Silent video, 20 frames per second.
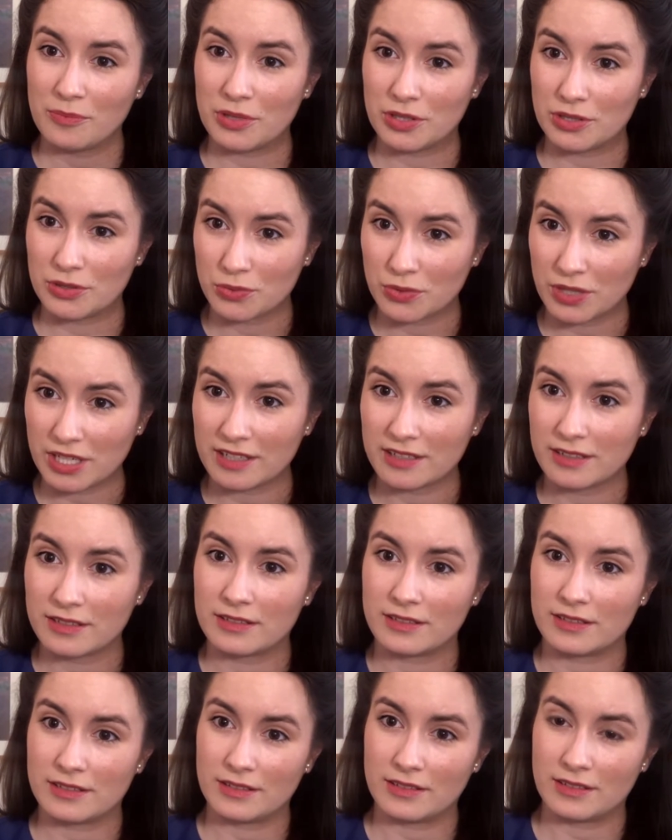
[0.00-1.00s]

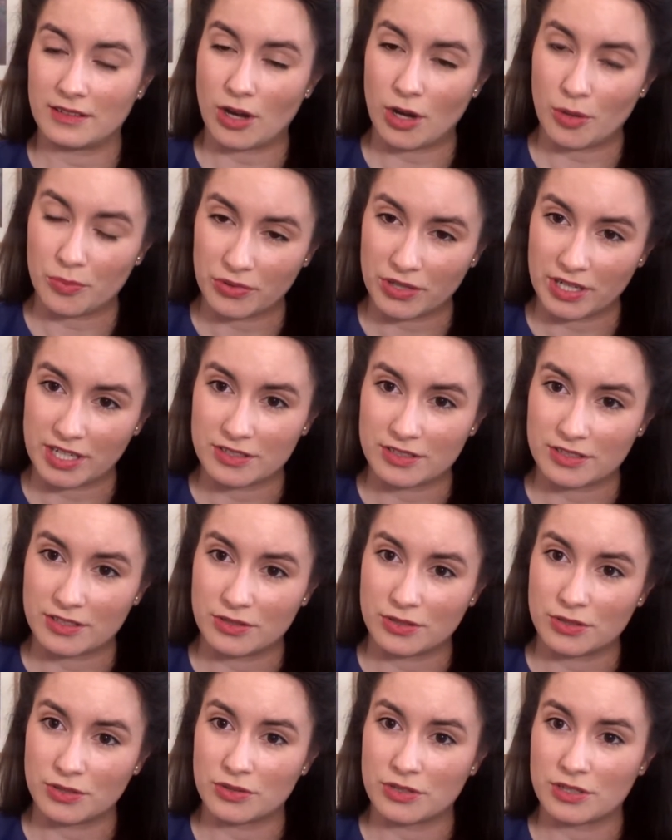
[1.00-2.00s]
between opera
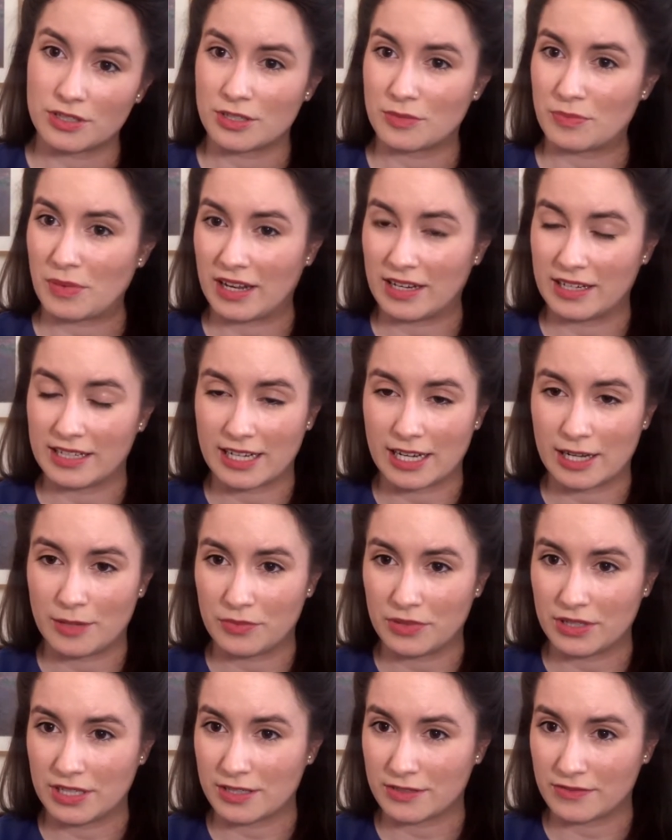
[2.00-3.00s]
institutions, ballet
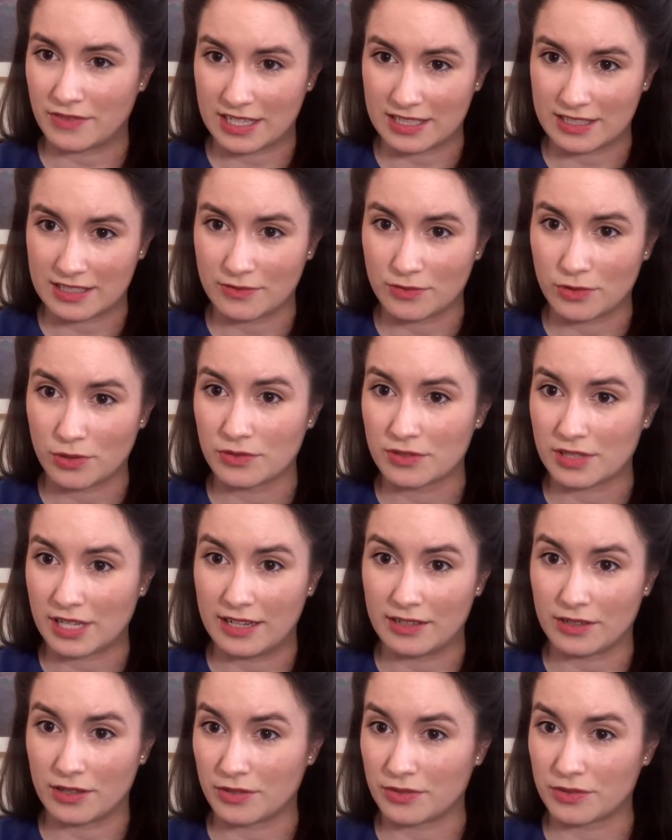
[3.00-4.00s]
companies, festivals,
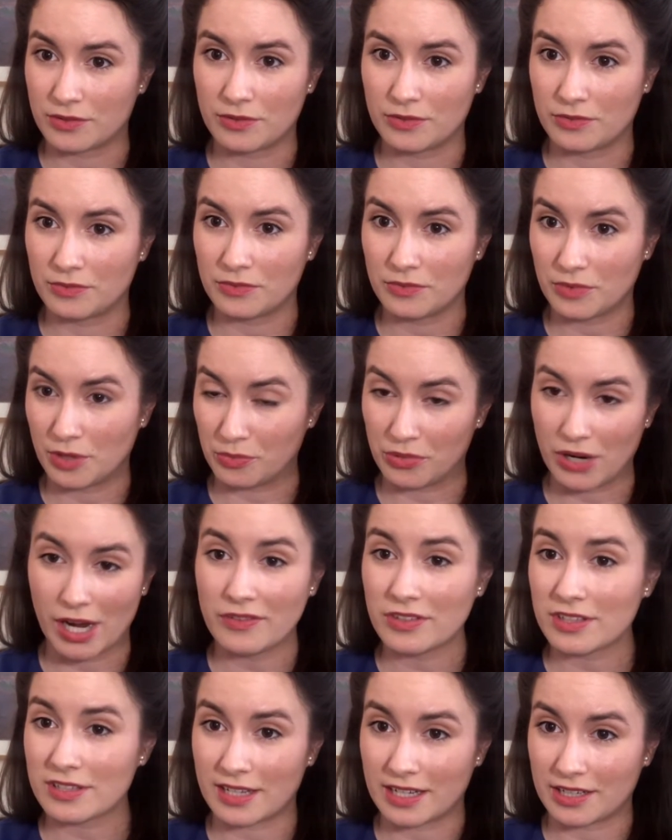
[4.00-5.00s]
and also the
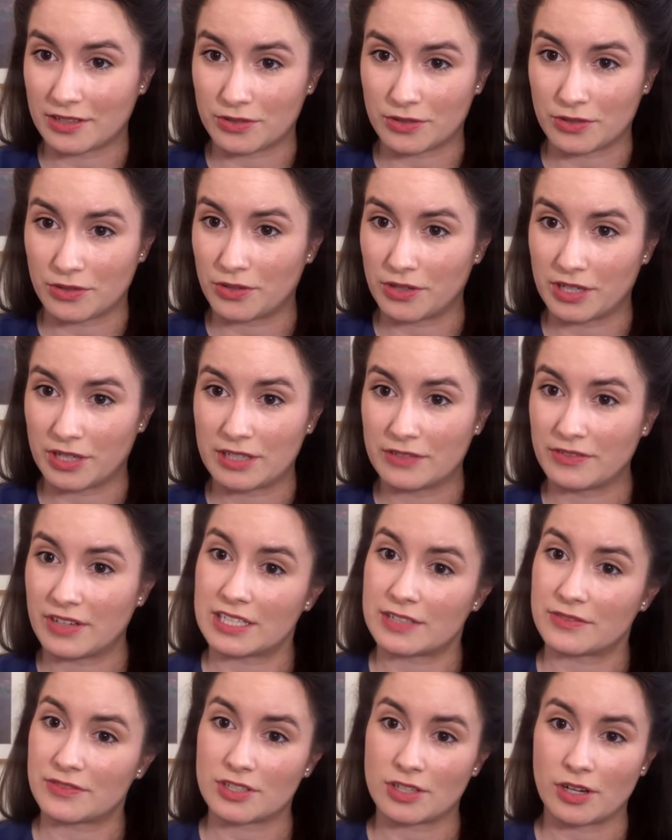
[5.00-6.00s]
private sector or
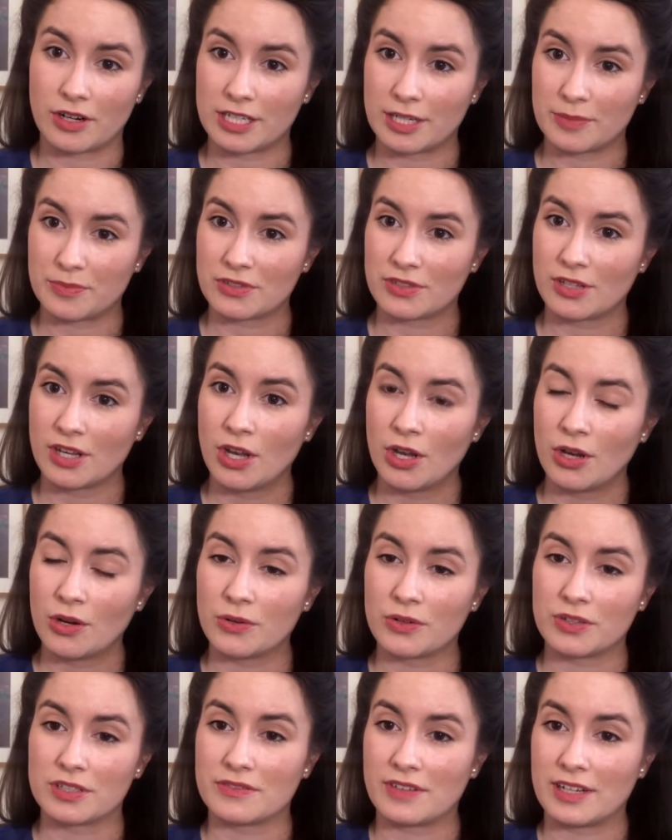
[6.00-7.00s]
innovative startups
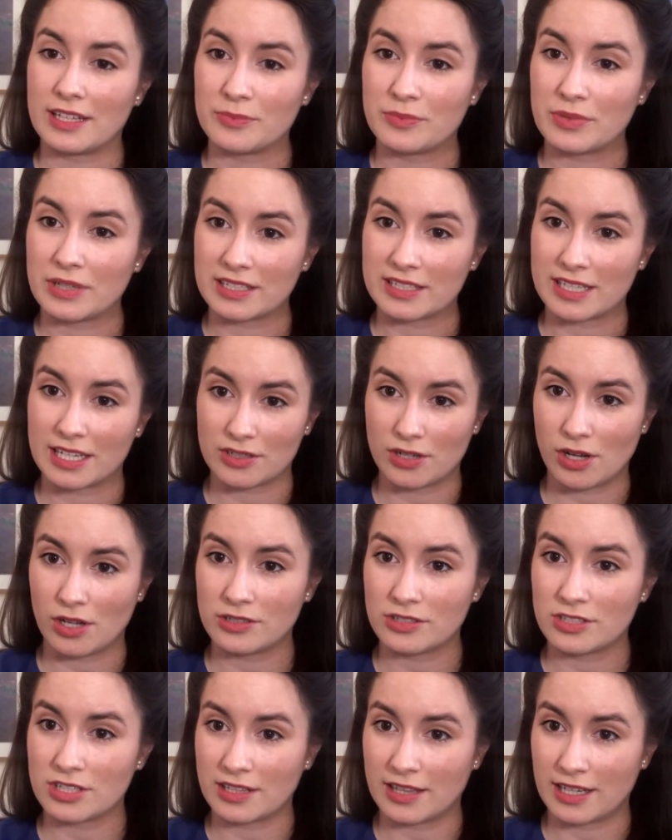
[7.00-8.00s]
who are developing
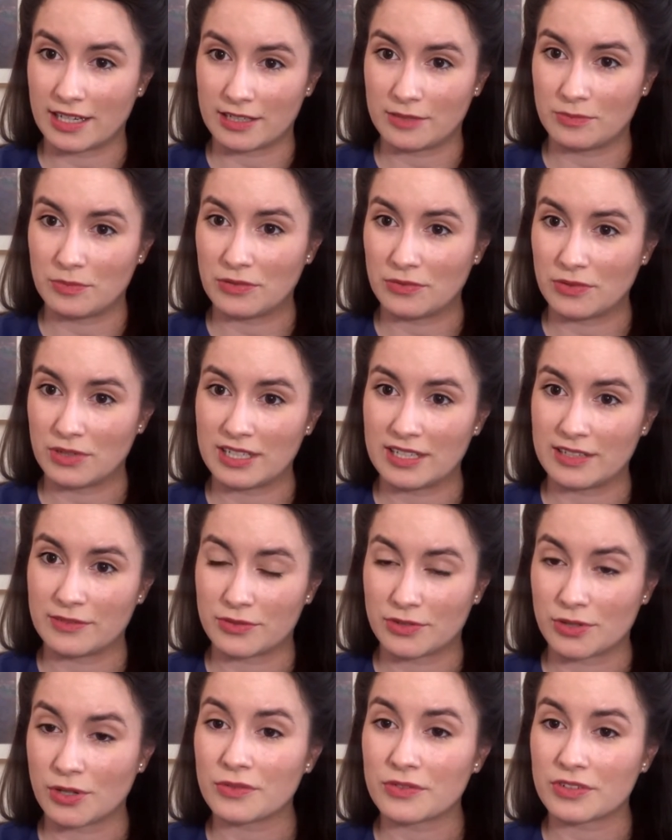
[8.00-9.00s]
technology that can be really of
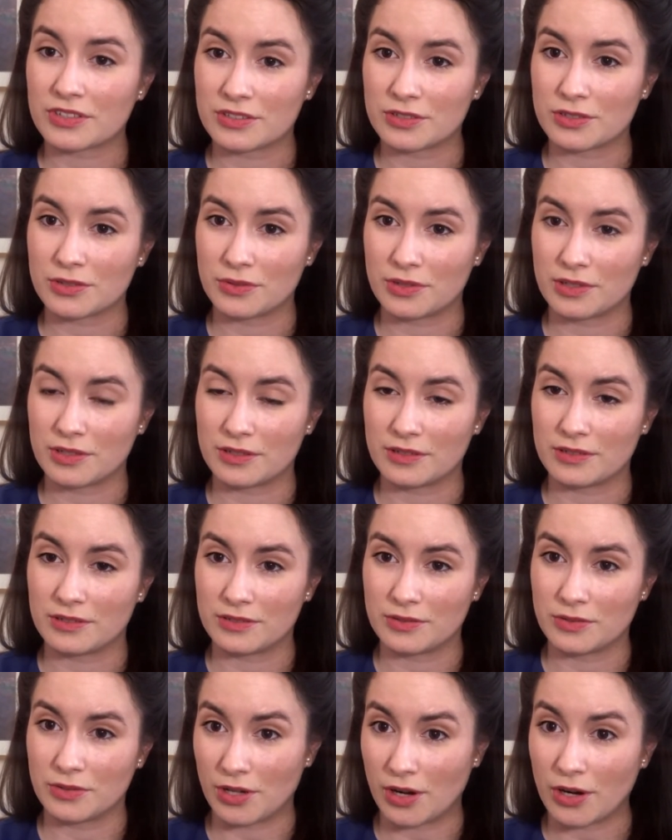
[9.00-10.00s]
service to
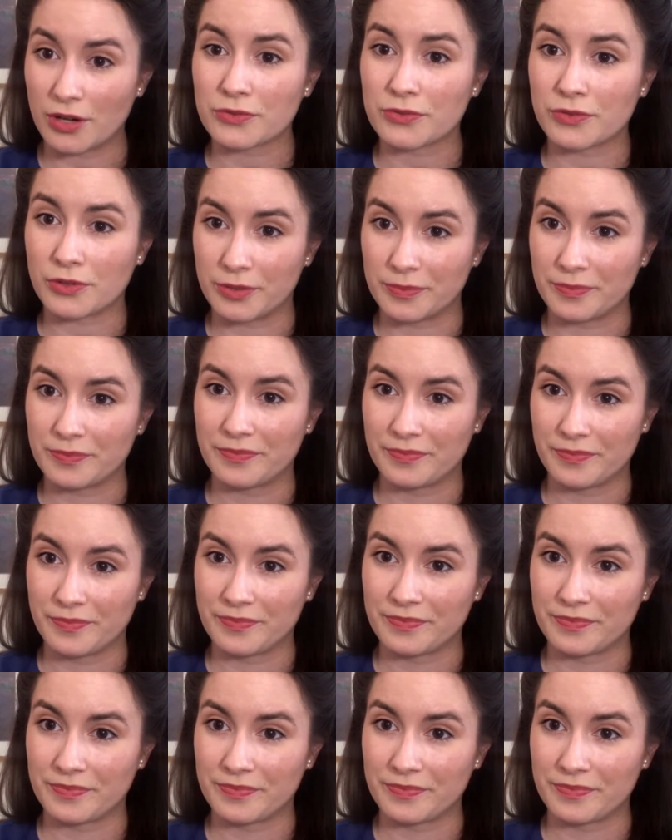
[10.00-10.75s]
the art form.